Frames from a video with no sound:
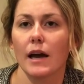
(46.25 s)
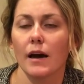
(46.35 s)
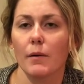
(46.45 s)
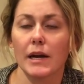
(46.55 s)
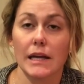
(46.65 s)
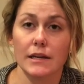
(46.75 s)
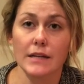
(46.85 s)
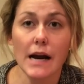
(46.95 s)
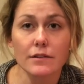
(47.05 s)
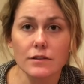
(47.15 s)
waiting in a
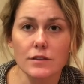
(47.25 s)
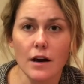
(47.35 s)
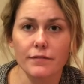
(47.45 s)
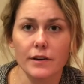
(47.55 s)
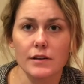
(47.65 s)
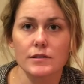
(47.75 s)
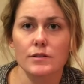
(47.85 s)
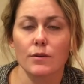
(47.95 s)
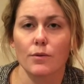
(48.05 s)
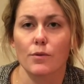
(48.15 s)
doctor's office
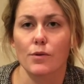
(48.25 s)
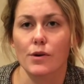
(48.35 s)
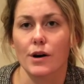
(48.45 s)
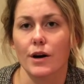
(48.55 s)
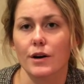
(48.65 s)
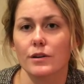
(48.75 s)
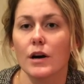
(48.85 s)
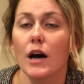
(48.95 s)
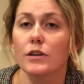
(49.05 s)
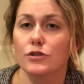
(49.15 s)
or
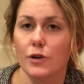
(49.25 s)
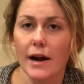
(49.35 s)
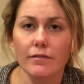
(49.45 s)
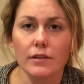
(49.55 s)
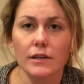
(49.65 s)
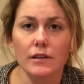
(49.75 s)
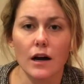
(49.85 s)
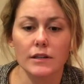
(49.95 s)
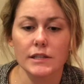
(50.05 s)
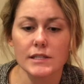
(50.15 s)
traveling
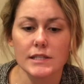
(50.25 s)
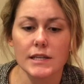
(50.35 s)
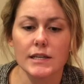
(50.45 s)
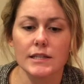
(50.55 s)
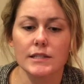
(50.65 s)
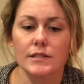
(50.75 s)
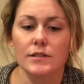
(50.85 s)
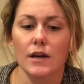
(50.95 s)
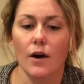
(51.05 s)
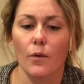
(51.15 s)
long distance
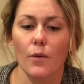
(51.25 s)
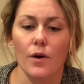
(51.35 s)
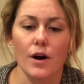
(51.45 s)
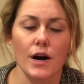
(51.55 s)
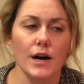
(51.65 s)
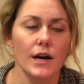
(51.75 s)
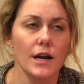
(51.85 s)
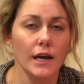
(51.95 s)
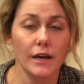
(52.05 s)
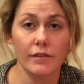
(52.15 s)
or
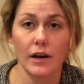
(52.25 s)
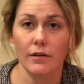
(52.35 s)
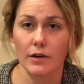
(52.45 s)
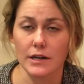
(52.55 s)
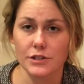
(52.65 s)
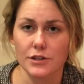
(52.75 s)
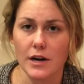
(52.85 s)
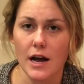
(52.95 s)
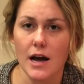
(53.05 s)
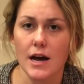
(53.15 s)
even at a
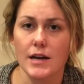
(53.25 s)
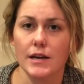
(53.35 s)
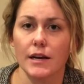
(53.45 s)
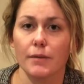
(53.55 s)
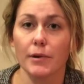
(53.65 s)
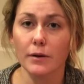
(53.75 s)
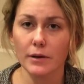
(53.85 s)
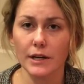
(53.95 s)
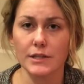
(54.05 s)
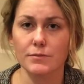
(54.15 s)
restaurant. And a big
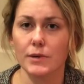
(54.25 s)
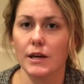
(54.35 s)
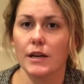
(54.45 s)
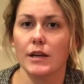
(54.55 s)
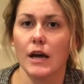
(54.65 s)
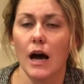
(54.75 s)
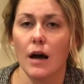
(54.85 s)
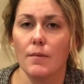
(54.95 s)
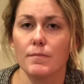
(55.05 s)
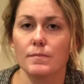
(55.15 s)
one is when
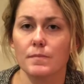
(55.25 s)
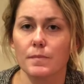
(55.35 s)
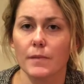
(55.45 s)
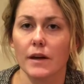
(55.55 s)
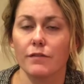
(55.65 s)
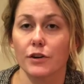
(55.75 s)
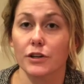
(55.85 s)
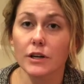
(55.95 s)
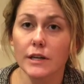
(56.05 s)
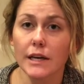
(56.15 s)
if you're
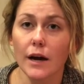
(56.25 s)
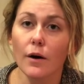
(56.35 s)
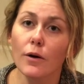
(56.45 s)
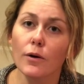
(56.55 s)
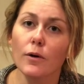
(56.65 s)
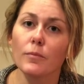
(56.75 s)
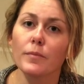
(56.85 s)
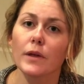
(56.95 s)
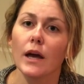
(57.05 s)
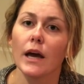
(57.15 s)
cooking at home
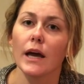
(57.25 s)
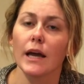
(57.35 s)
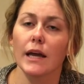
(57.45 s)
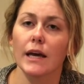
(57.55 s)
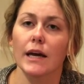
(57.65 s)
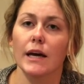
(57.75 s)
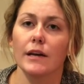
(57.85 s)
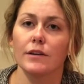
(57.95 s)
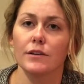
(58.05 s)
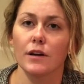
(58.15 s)
and
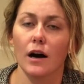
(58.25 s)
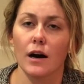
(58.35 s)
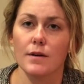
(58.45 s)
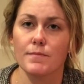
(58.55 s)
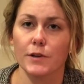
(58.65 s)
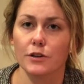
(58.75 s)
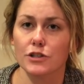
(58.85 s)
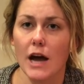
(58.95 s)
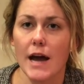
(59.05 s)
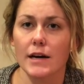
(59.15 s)
your
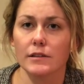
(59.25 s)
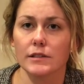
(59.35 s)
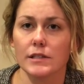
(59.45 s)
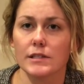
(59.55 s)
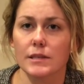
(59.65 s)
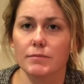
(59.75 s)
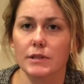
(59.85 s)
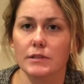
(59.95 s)
child needs something